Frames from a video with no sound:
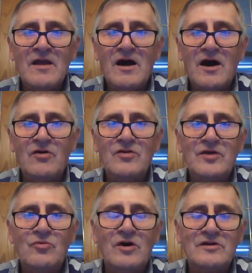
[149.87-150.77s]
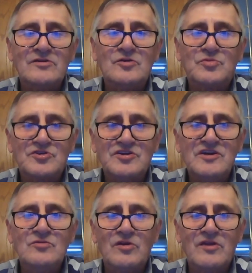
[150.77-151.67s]
how they wanted to
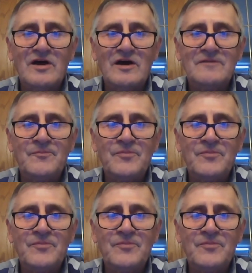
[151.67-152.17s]
proceed with that,